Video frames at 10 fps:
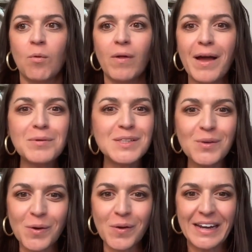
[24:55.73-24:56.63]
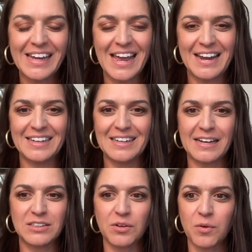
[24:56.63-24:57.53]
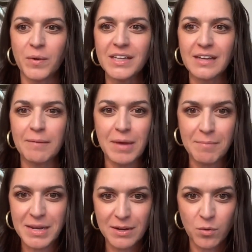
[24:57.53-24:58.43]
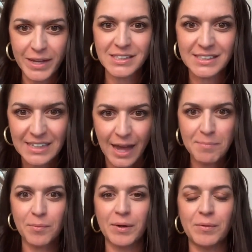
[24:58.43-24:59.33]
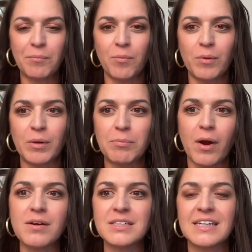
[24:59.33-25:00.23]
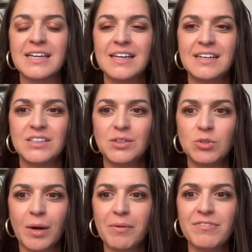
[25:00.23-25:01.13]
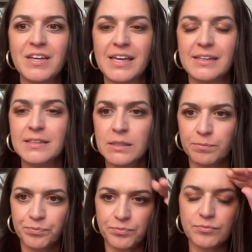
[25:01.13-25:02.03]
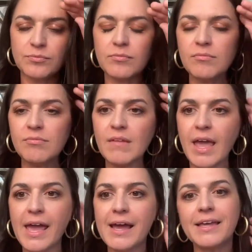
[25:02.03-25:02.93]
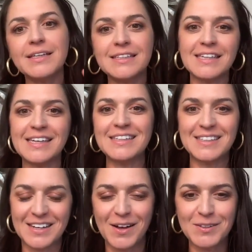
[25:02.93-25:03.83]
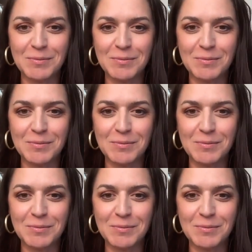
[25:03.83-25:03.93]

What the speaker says: Well, I was in a hurry, and I made a quick stop when we parked to drop off the kids, and I kissed the kids and hugged